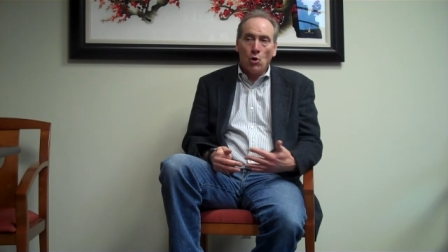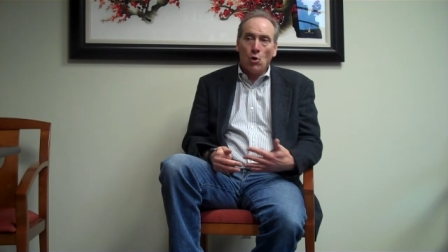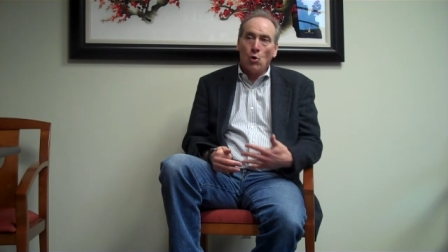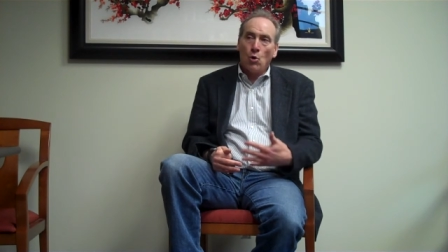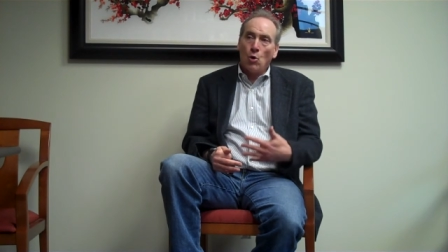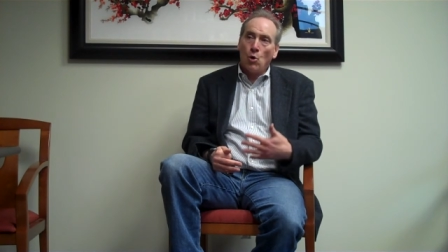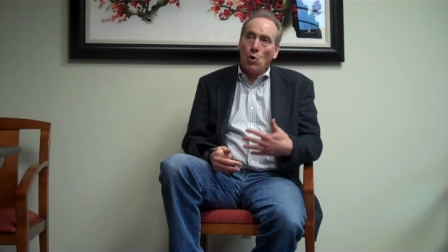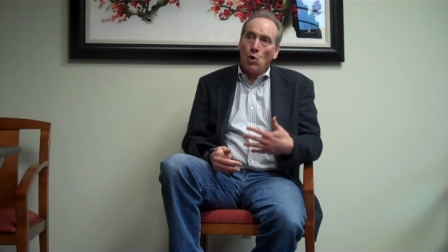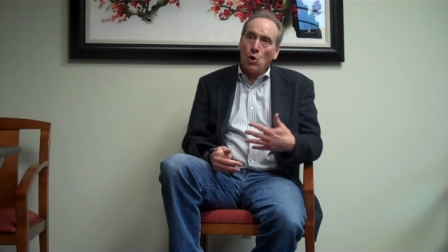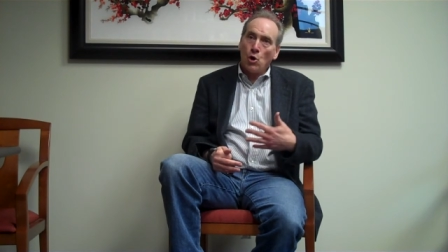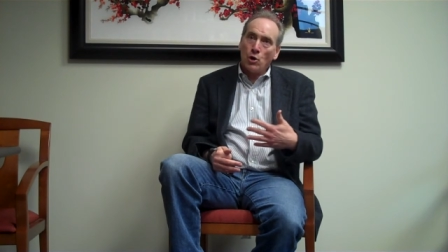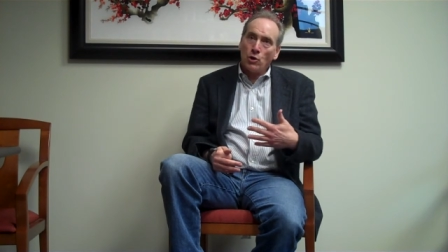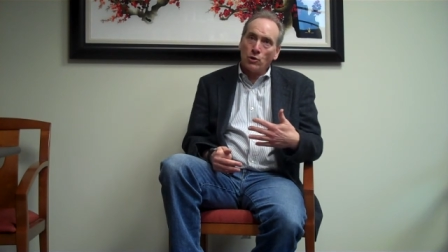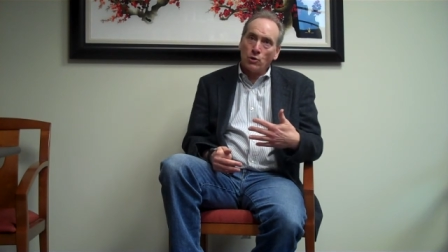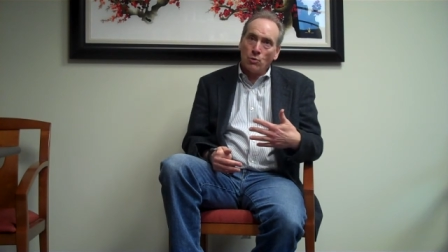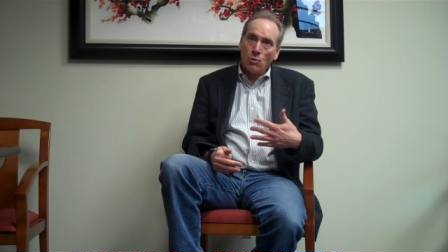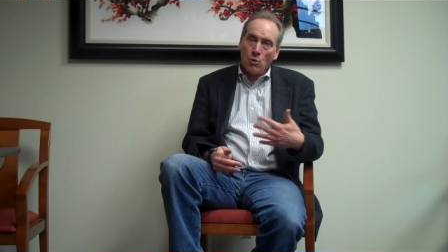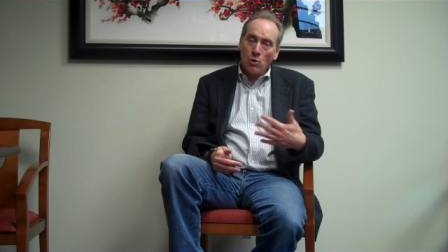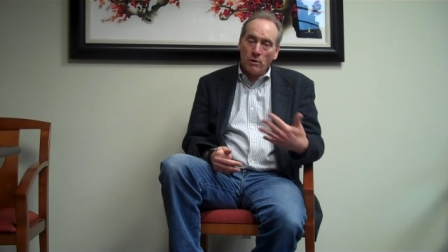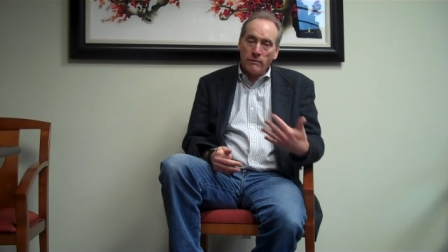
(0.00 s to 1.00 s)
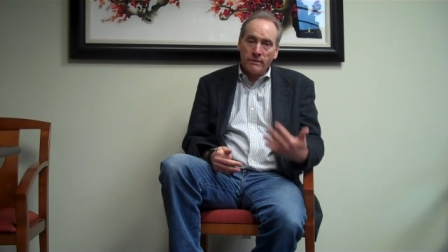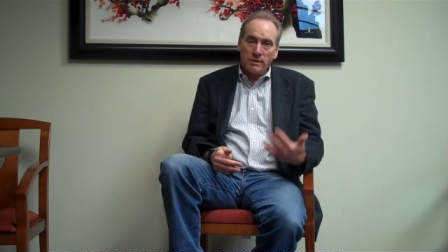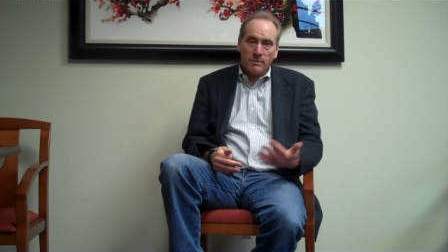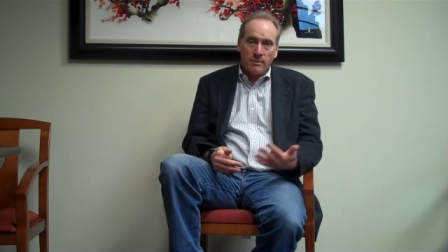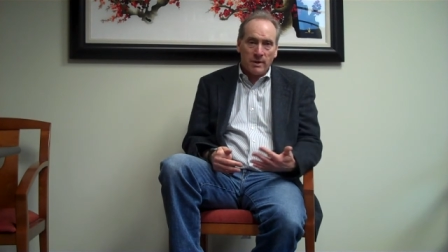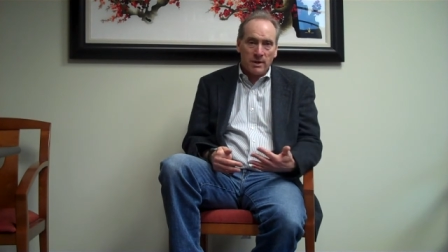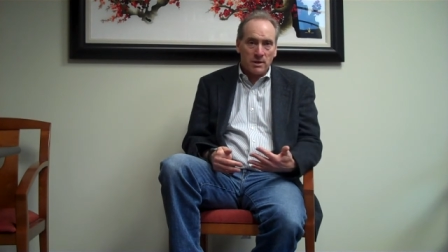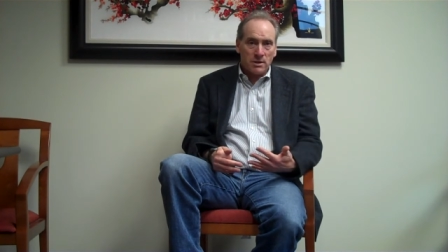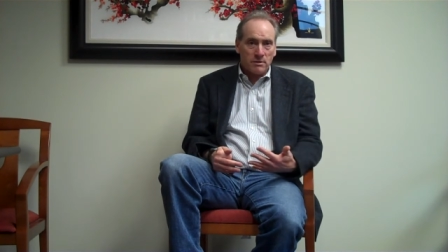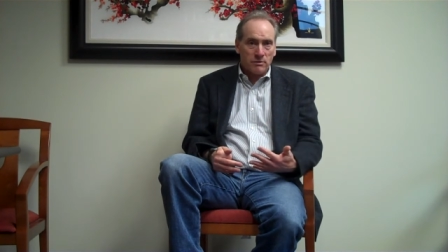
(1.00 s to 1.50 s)
or the War of
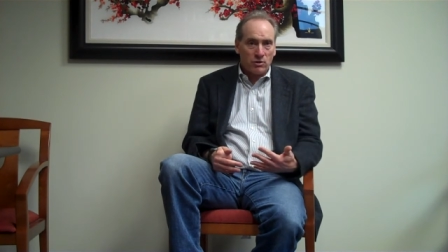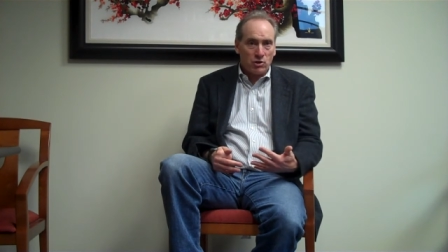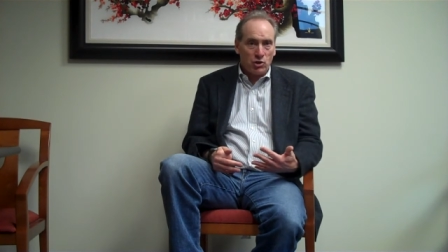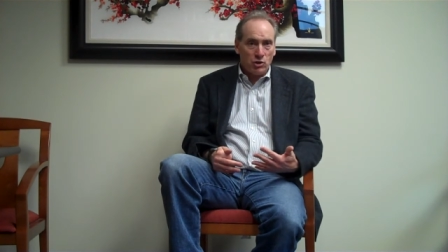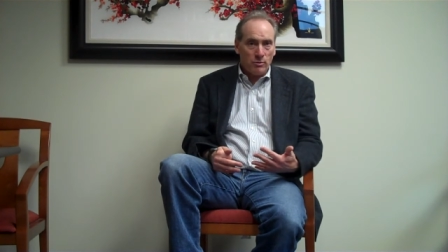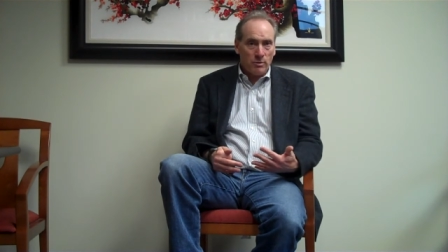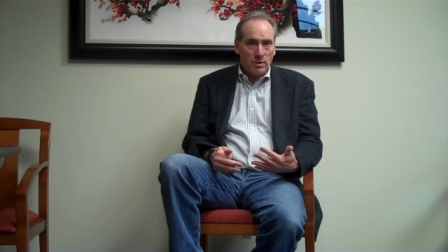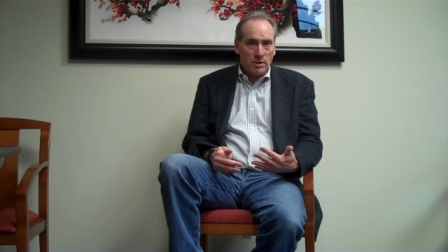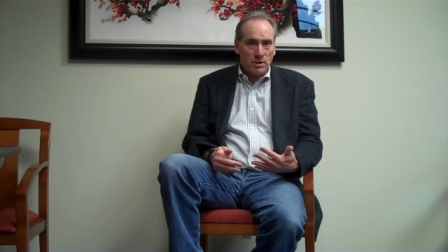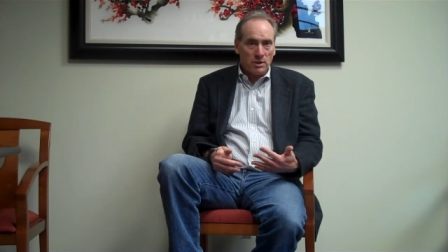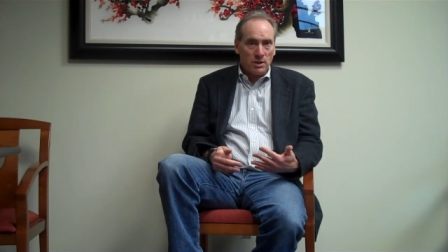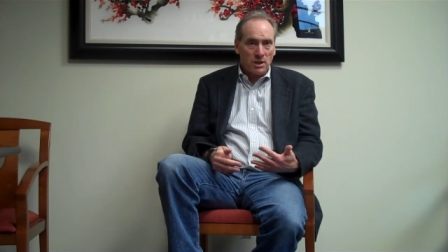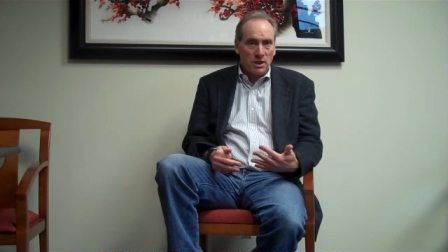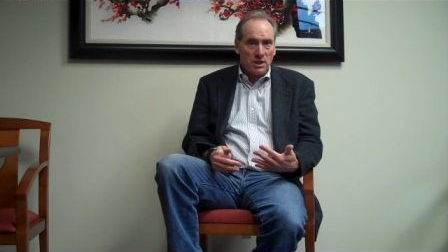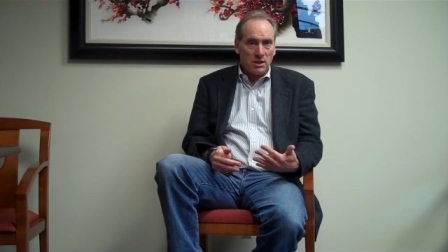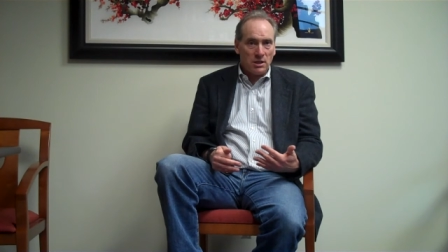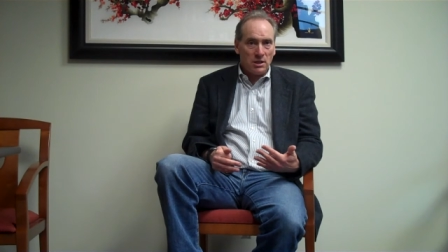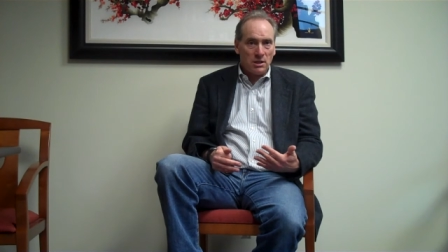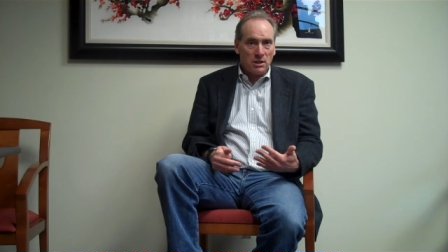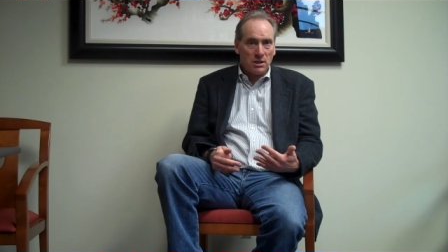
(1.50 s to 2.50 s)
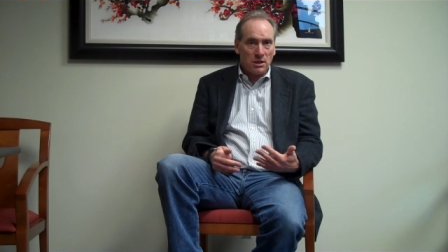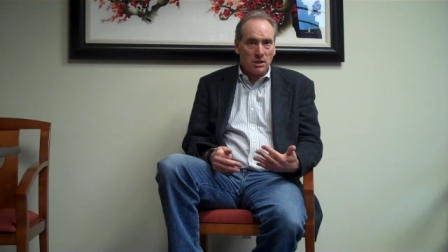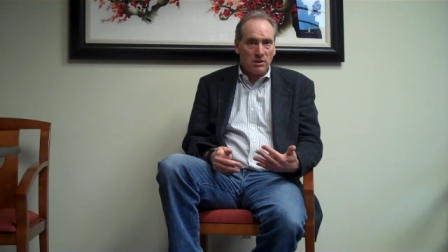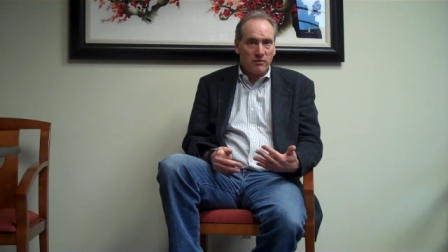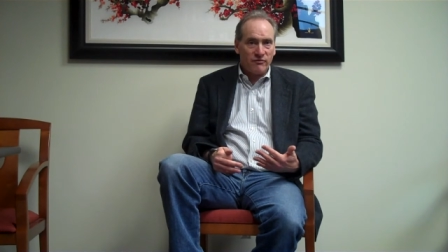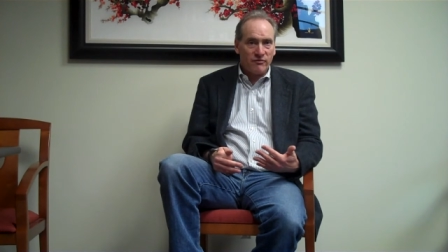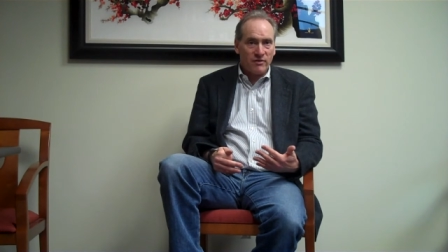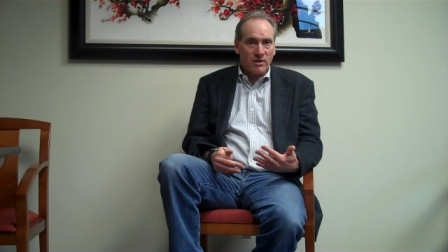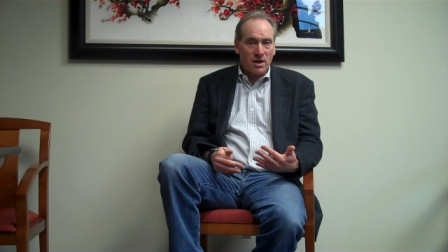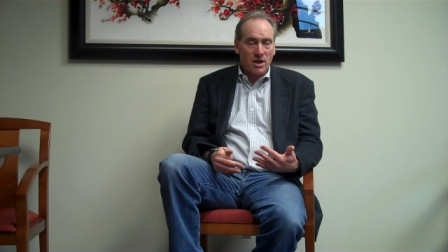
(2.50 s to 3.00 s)
Independence of Cuba,
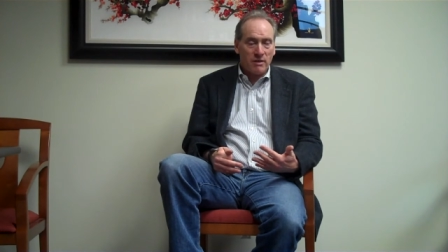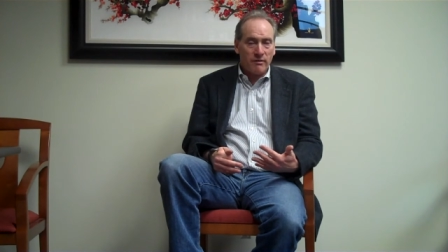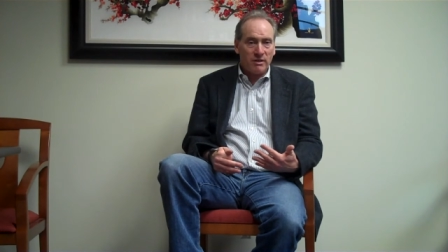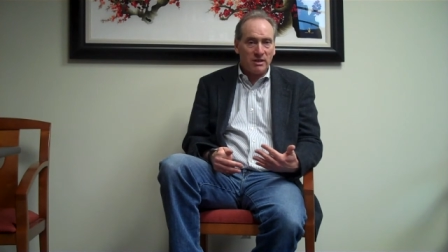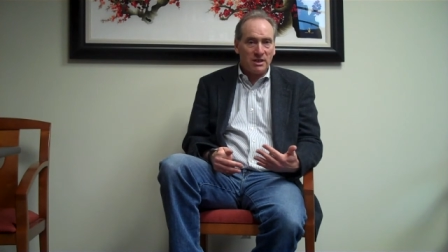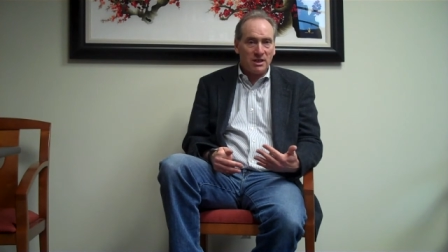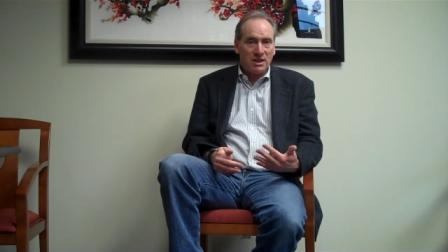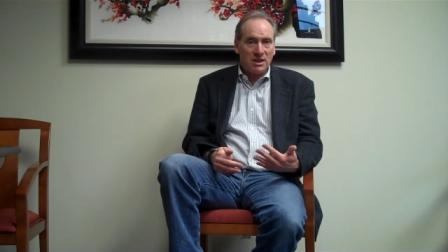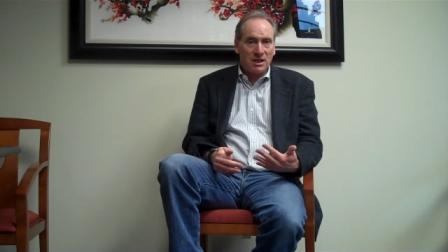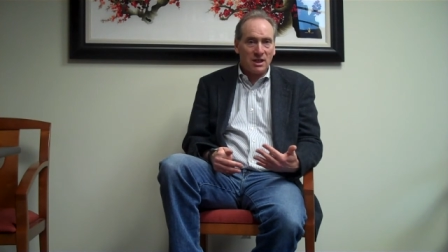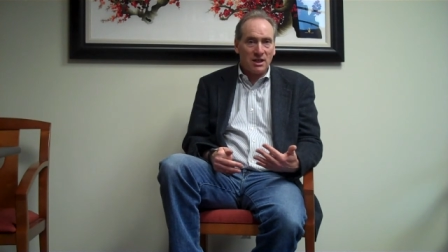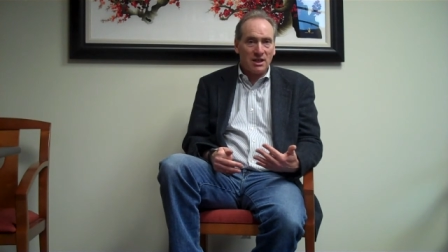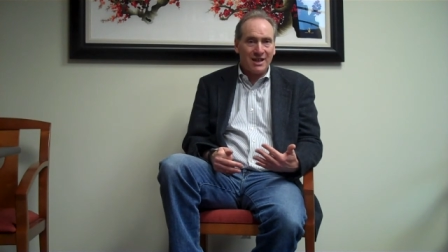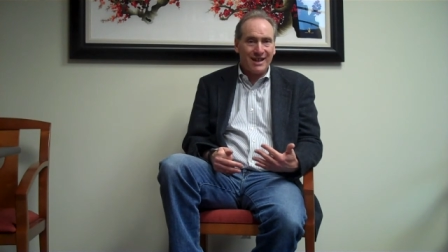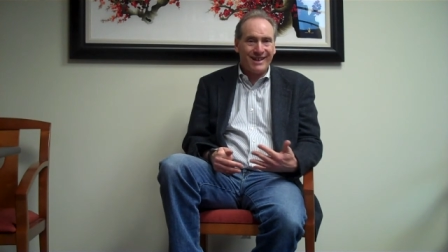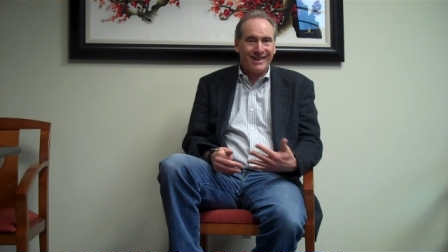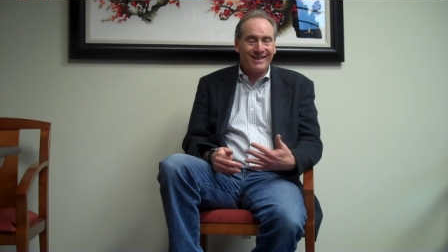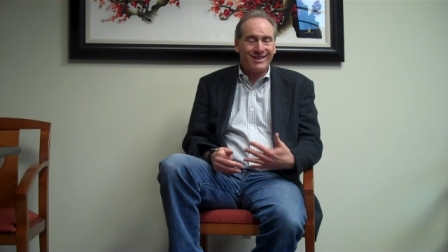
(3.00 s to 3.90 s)
1895, 1898.